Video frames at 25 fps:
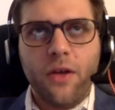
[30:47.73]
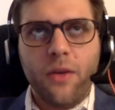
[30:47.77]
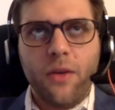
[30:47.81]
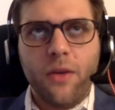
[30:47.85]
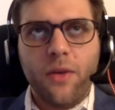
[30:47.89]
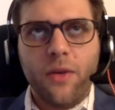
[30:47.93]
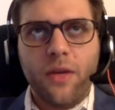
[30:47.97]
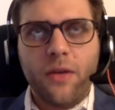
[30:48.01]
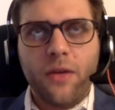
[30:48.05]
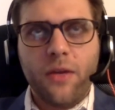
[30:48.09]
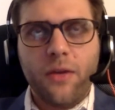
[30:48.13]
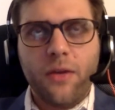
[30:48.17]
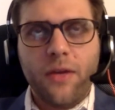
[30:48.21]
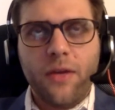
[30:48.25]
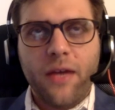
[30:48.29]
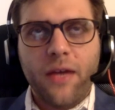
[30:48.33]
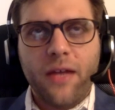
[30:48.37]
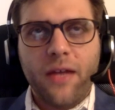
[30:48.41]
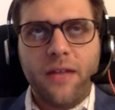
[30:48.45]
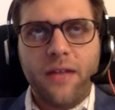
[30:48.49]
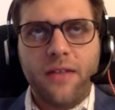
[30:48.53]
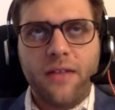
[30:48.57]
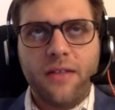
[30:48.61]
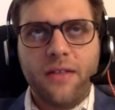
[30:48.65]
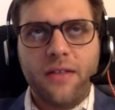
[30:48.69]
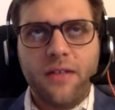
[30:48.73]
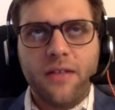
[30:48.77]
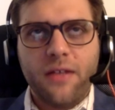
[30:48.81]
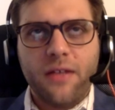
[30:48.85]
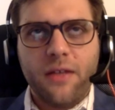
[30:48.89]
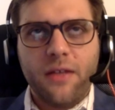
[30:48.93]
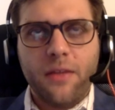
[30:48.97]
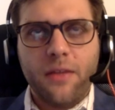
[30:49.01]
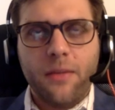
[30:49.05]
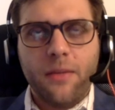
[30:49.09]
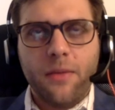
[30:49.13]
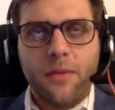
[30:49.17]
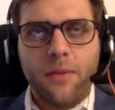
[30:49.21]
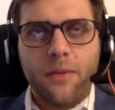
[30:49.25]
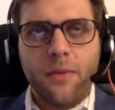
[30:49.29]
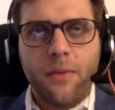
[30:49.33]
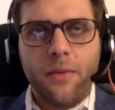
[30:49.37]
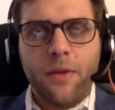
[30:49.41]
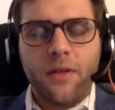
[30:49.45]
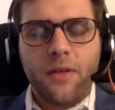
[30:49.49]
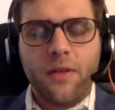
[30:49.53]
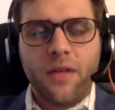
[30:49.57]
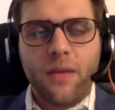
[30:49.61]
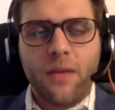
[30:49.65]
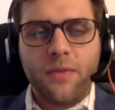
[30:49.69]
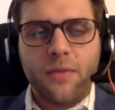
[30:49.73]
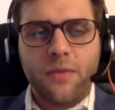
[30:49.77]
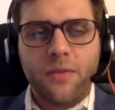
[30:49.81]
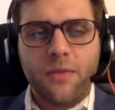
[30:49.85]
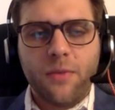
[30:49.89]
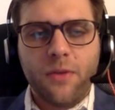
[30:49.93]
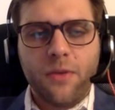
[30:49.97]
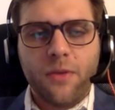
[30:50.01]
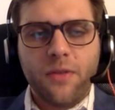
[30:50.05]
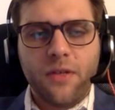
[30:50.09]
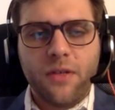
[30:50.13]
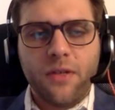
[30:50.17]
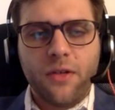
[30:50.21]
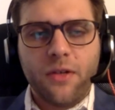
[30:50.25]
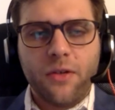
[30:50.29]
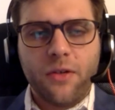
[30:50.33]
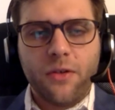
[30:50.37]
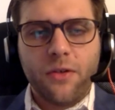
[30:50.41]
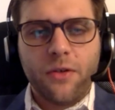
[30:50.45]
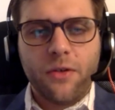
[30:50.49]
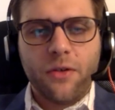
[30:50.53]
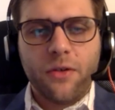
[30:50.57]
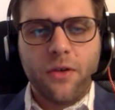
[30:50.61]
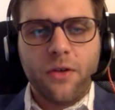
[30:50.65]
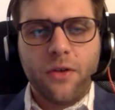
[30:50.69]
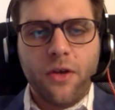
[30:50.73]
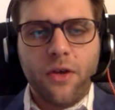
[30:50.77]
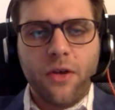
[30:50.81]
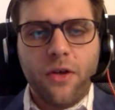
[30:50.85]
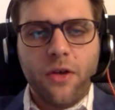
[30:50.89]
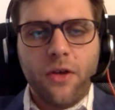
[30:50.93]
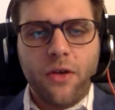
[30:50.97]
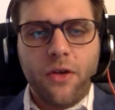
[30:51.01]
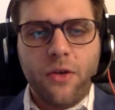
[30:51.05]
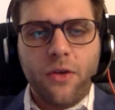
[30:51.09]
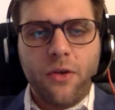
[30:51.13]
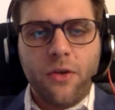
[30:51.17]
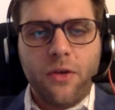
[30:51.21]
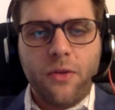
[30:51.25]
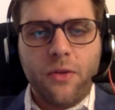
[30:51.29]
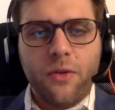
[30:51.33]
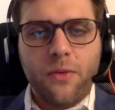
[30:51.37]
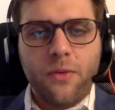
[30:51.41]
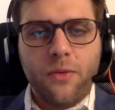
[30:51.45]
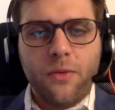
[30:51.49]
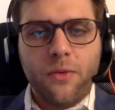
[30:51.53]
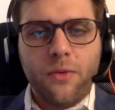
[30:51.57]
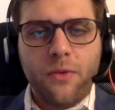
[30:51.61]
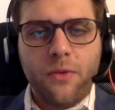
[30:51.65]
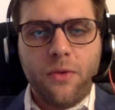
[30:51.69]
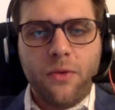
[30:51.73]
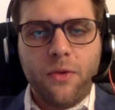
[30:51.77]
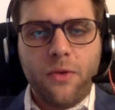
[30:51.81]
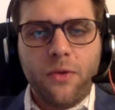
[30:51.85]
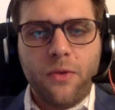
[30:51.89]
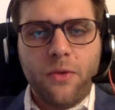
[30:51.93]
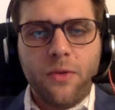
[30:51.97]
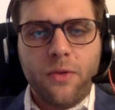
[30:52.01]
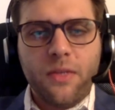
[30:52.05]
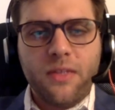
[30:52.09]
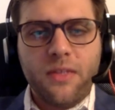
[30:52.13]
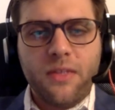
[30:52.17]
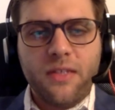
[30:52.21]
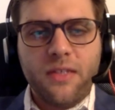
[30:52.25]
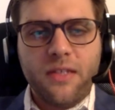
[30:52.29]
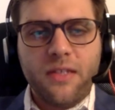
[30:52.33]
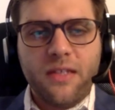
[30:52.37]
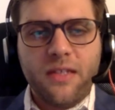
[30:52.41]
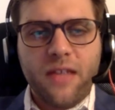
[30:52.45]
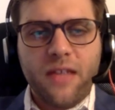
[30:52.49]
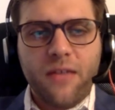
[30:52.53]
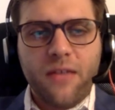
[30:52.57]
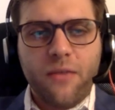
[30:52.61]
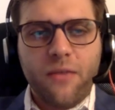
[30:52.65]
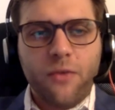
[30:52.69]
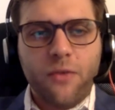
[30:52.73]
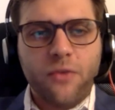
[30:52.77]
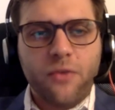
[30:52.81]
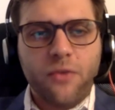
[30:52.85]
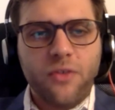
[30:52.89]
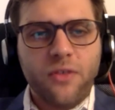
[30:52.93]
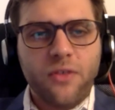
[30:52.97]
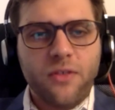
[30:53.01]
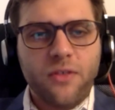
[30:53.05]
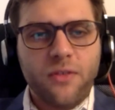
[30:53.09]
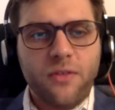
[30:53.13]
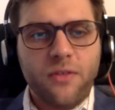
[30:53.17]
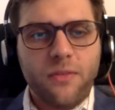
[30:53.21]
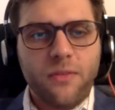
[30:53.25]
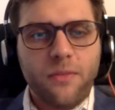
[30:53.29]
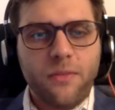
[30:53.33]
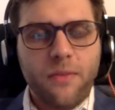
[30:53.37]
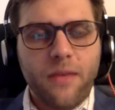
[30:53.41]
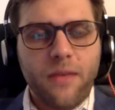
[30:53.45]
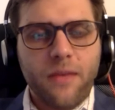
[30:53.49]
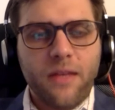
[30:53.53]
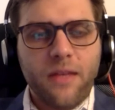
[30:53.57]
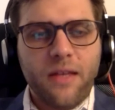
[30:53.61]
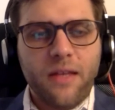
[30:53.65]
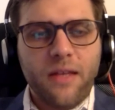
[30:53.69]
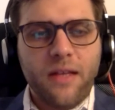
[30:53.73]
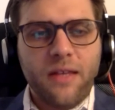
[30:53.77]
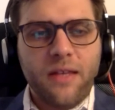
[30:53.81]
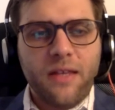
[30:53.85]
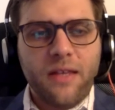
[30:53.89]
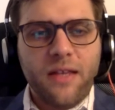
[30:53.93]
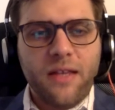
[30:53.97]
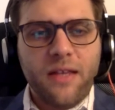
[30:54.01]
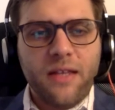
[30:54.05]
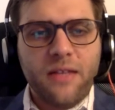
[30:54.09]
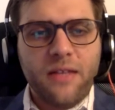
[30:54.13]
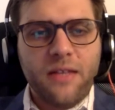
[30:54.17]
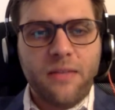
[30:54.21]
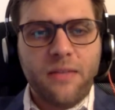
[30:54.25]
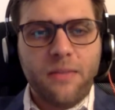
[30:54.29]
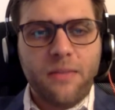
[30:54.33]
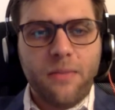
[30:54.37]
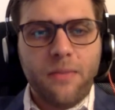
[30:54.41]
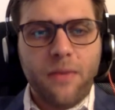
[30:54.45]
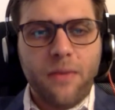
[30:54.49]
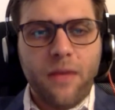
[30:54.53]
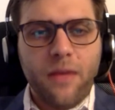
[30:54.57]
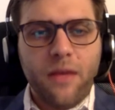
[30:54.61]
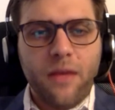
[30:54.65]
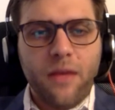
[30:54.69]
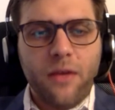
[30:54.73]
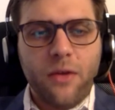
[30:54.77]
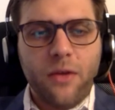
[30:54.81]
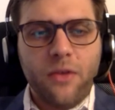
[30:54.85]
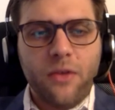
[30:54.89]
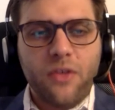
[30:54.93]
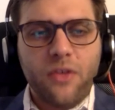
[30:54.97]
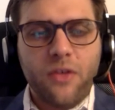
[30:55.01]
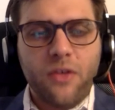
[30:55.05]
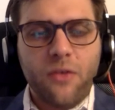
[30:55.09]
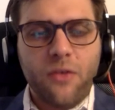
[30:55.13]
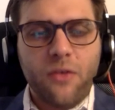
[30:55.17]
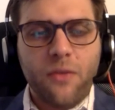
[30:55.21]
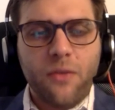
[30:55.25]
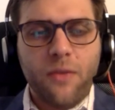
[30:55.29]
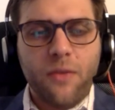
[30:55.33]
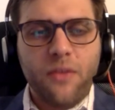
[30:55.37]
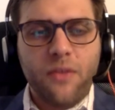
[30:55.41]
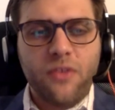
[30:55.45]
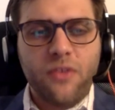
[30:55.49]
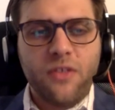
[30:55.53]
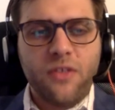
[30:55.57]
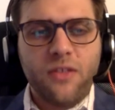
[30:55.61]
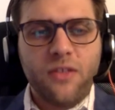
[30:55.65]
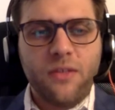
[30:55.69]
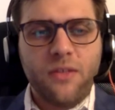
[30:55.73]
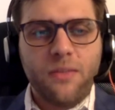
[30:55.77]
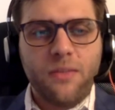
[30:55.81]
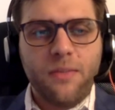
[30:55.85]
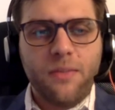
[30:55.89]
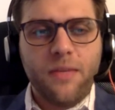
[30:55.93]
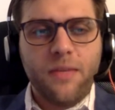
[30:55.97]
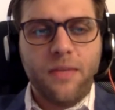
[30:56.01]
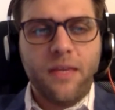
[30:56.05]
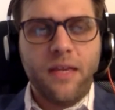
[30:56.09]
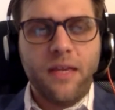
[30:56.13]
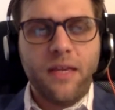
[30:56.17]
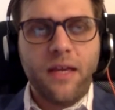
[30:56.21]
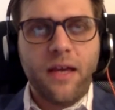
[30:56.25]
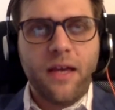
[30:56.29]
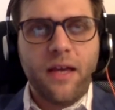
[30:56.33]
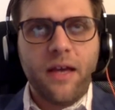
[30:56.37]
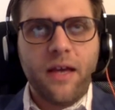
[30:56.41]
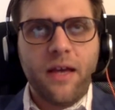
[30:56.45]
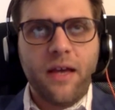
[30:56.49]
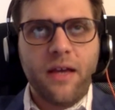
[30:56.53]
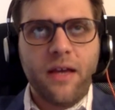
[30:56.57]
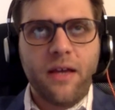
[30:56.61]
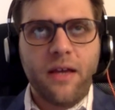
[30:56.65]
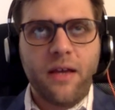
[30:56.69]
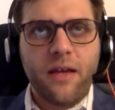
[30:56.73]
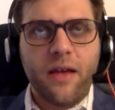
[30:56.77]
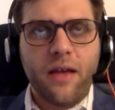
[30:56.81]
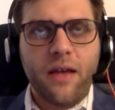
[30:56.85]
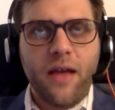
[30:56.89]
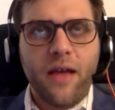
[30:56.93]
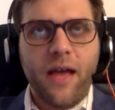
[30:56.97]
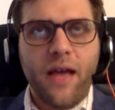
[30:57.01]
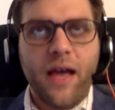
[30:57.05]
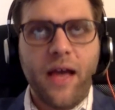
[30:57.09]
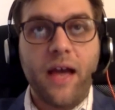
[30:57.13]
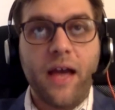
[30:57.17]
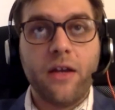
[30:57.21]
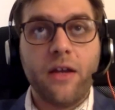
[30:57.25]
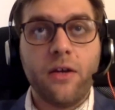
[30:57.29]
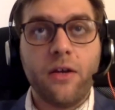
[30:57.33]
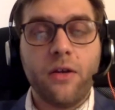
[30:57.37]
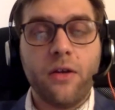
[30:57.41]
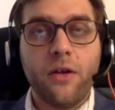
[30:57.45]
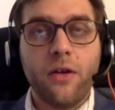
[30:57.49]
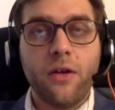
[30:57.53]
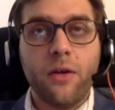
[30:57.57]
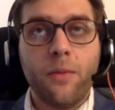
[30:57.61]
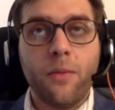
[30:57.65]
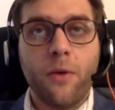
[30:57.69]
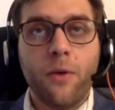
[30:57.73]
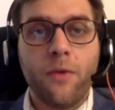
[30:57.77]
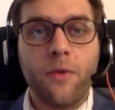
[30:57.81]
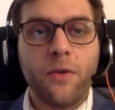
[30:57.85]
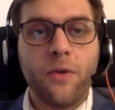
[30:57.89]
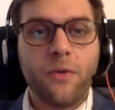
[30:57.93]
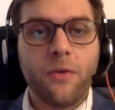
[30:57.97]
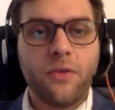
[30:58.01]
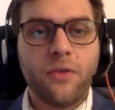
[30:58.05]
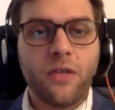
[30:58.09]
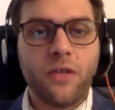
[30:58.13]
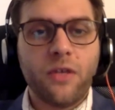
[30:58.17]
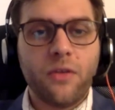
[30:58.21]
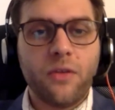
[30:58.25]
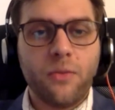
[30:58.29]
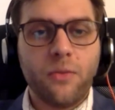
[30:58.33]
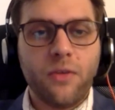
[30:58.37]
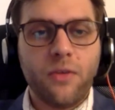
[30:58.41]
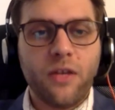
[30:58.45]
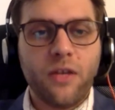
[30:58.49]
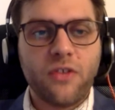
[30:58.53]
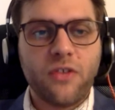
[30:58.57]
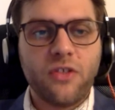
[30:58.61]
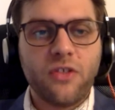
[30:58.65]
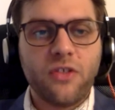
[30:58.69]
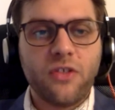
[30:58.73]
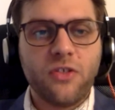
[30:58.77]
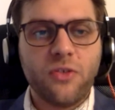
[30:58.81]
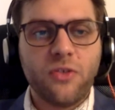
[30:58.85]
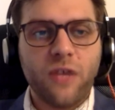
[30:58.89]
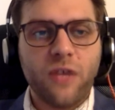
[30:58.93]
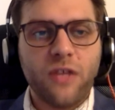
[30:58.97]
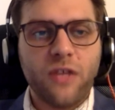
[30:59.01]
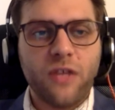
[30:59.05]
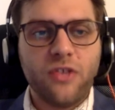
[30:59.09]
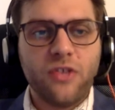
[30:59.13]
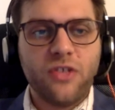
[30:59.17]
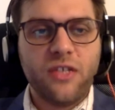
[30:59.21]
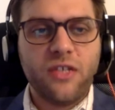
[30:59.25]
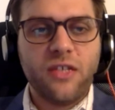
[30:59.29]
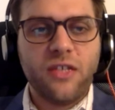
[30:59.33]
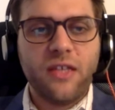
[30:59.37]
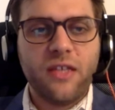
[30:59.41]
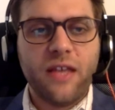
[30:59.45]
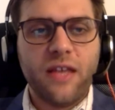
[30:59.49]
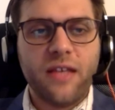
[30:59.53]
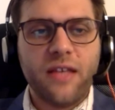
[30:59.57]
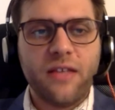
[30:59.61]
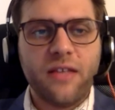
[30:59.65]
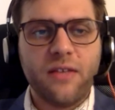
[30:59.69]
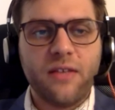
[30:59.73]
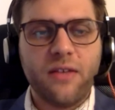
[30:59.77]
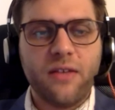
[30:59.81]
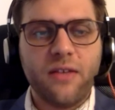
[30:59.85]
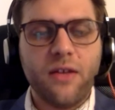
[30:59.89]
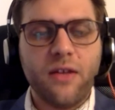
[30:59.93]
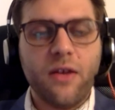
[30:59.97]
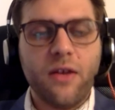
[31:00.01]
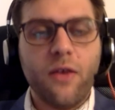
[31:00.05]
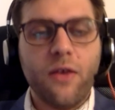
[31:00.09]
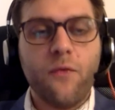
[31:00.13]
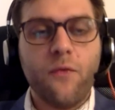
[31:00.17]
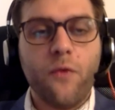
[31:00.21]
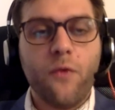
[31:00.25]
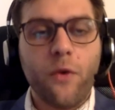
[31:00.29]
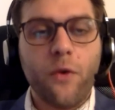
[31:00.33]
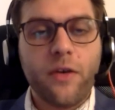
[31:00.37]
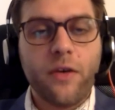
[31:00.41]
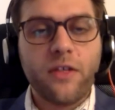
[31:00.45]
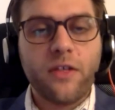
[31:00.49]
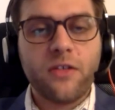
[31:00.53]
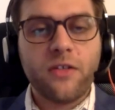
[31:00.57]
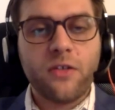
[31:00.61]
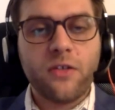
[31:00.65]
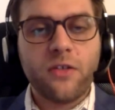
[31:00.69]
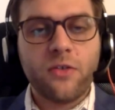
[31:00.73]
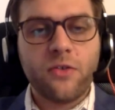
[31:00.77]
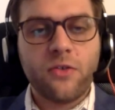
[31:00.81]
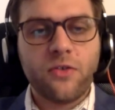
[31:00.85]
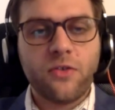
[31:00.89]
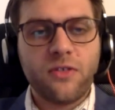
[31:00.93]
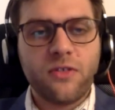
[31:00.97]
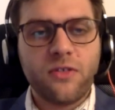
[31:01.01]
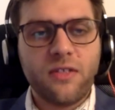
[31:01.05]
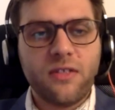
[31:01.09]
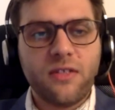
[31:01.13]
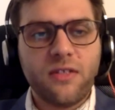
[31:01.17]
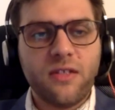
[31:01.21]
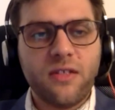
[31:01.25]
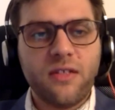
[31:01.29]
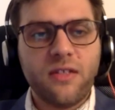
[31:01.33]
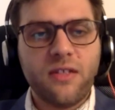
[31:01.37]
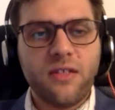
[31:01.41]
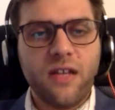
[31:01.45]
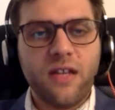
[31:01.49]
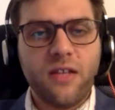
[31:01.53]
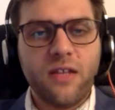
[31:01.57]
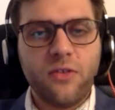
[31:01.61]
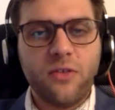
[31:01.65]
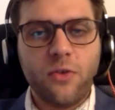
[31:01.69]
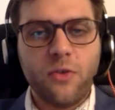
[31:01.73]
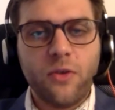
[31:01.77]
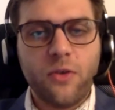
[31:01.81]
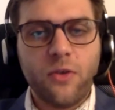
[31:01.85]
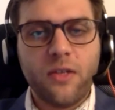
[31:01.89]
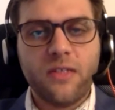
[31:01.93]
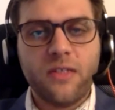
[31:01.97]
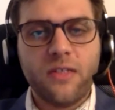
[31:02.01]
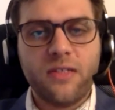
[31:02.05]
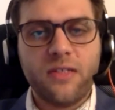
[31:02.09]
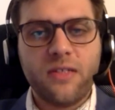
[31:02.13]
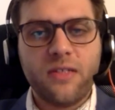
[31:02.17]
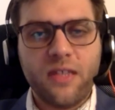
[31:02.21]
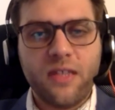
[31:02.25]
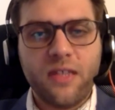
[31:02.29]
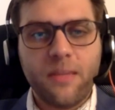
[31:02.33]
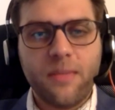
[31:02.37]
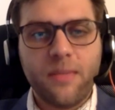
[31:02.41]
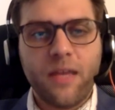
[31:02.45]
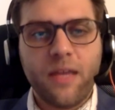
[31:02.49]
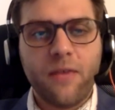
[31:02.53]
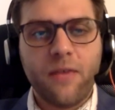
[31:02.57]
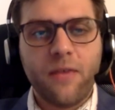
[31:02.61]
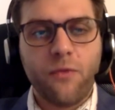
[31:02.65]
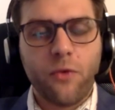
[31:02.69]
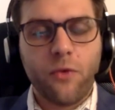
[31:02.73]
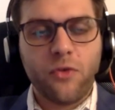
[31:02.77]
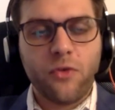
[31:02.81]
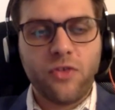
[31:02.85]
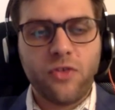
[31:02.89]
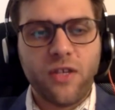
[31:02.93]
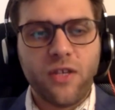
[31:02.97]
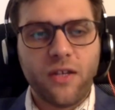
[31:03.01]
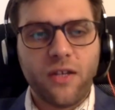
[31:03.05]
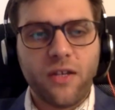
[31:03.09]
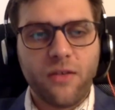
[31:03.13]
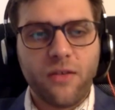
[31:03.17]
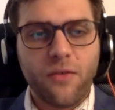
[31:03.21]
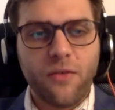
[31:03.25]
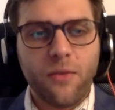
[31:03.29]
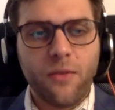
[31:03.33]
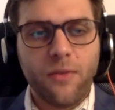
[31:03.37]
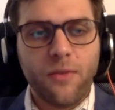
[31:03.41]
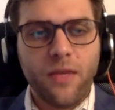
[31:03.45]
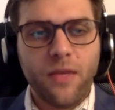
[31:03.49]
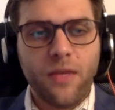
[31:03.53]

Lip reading: When I look at the Maritimes in particular, you can really see a divergence, and I think it's, you know, as Jennefer mentioned, PEI had a poverty reduction strategy that focused on social assistance, and so you can see them diverging from the